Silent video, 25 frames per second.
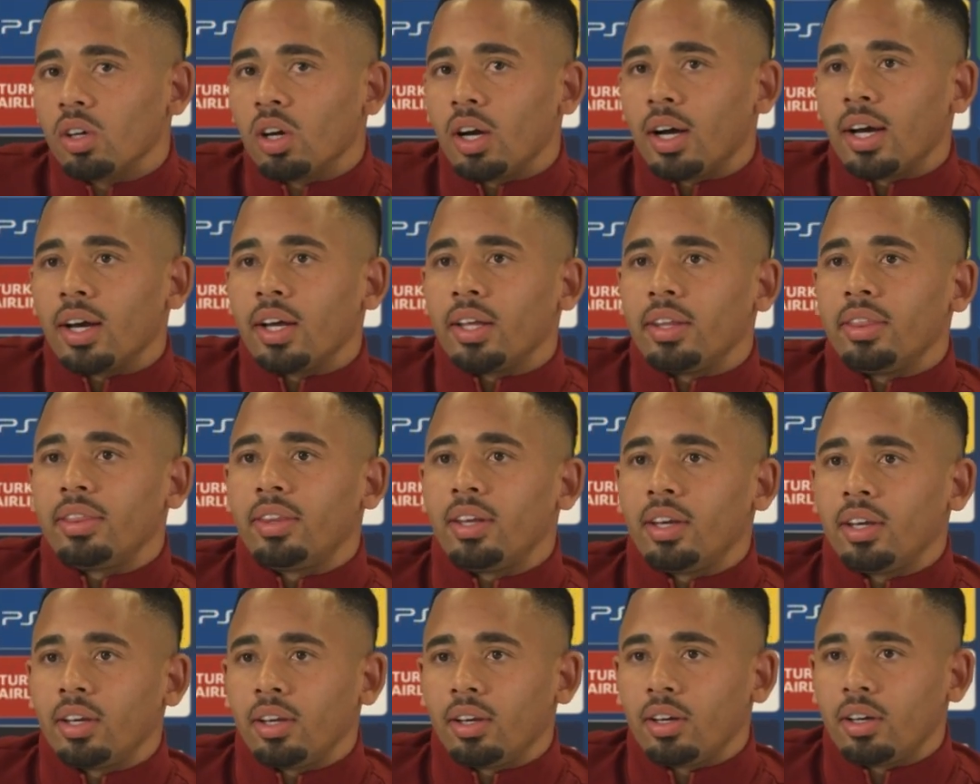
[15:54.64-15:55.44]
I
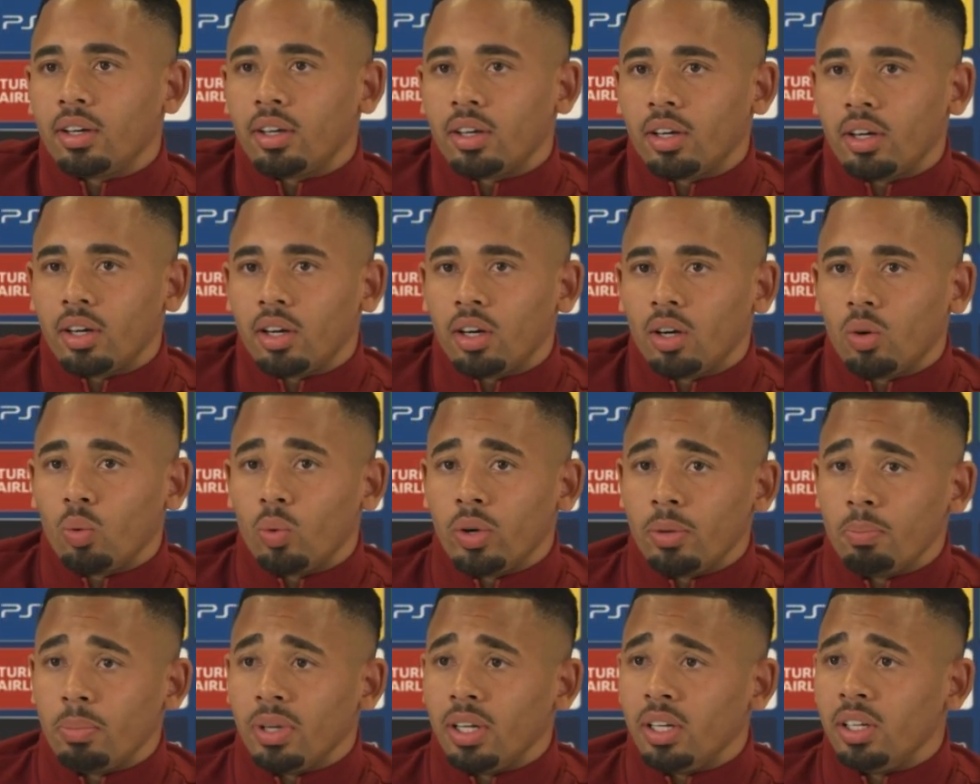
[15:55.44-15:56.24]
think uh, we
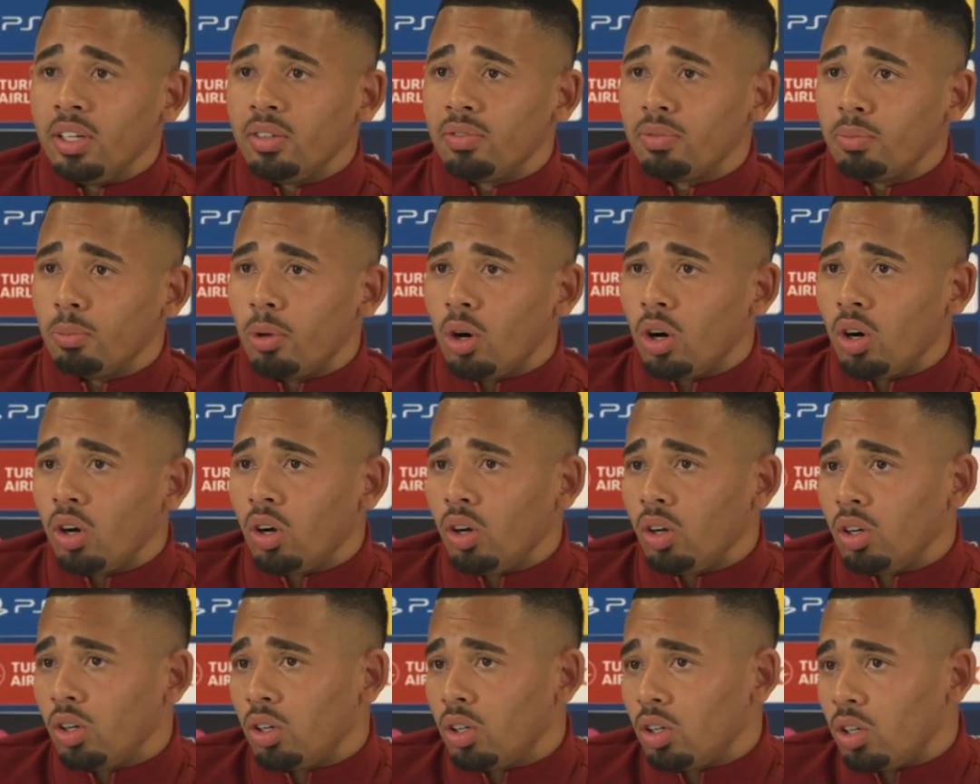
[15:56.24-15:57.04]
believe more
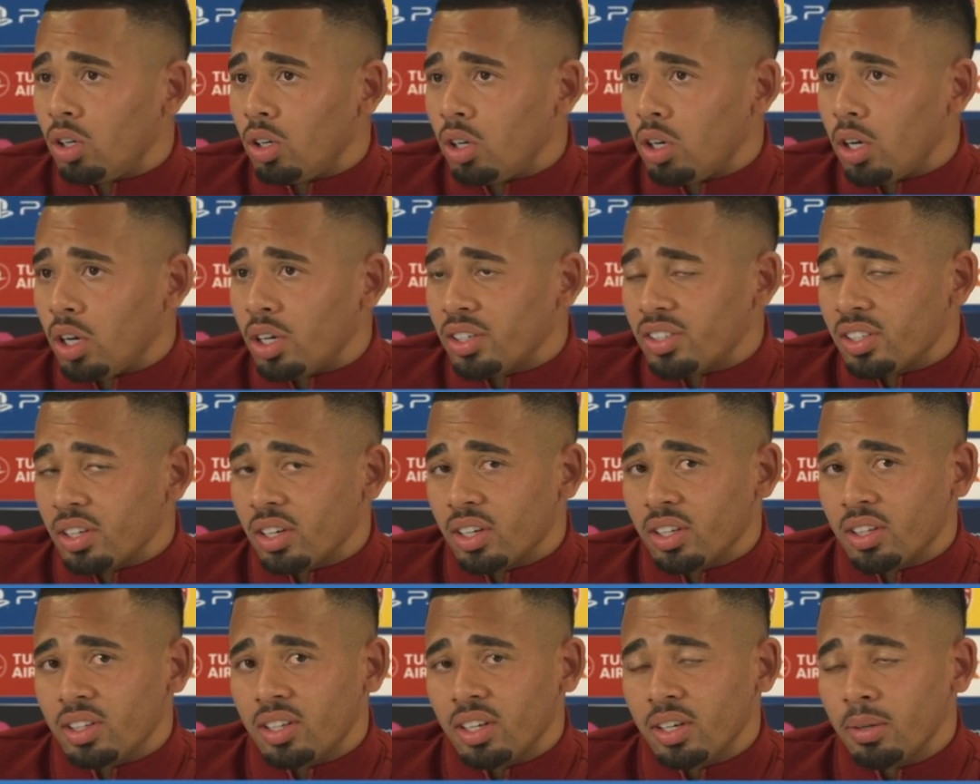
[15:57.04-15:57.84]
as
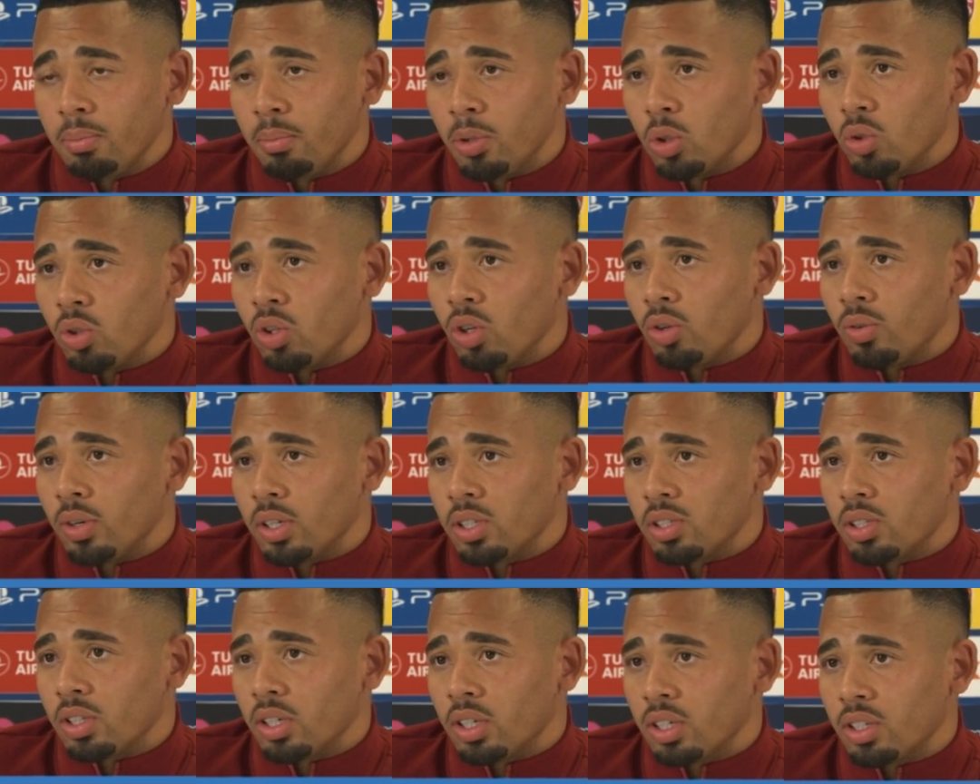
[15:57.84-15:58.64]
a team, you know,
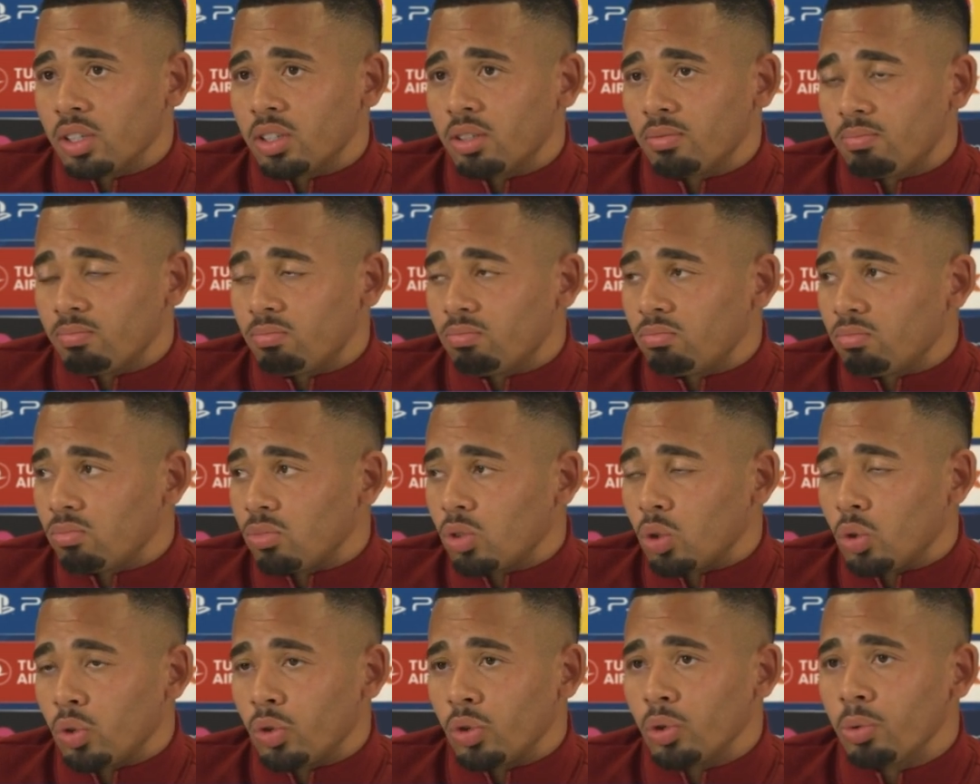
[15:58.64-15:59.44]
as a
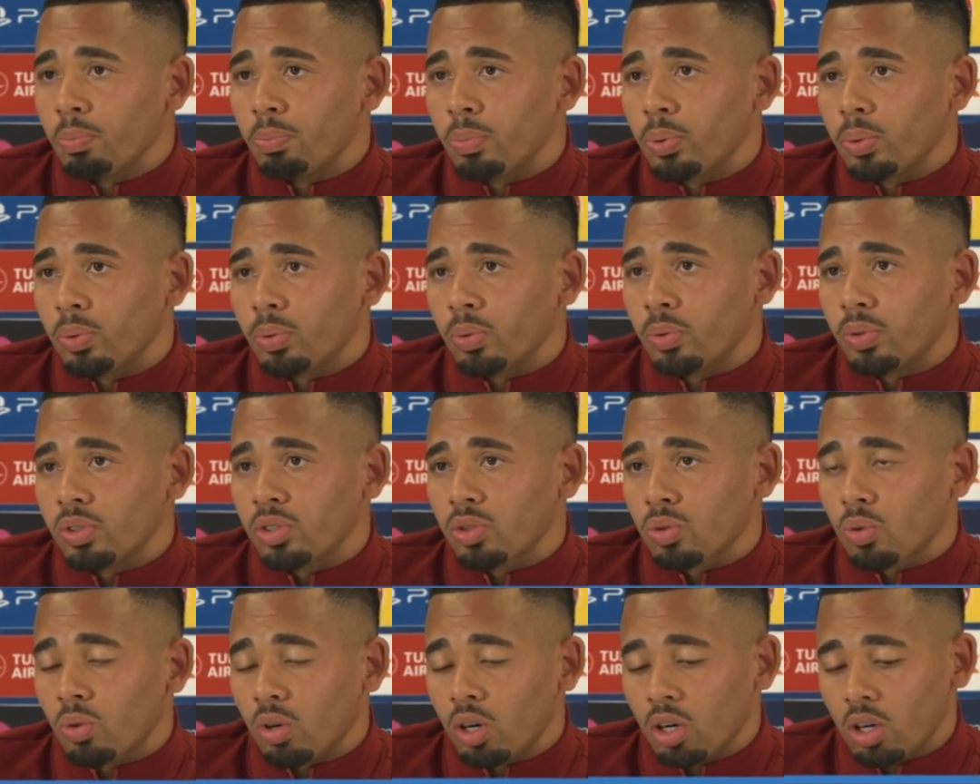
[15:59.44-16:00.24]
group,
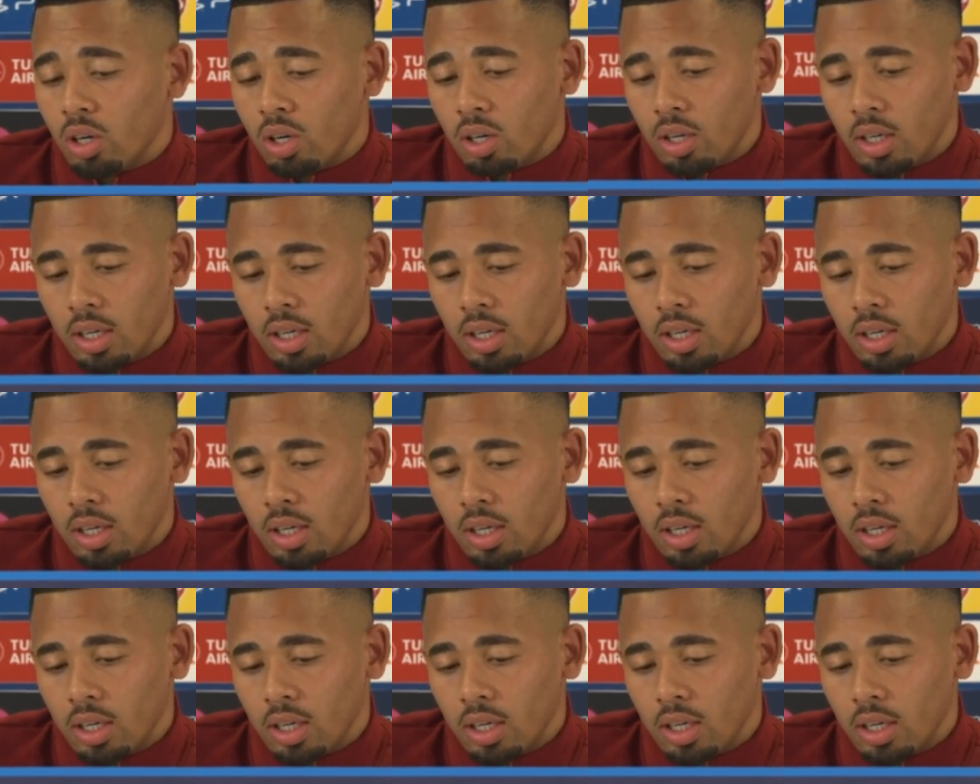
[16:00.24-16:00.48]
squad.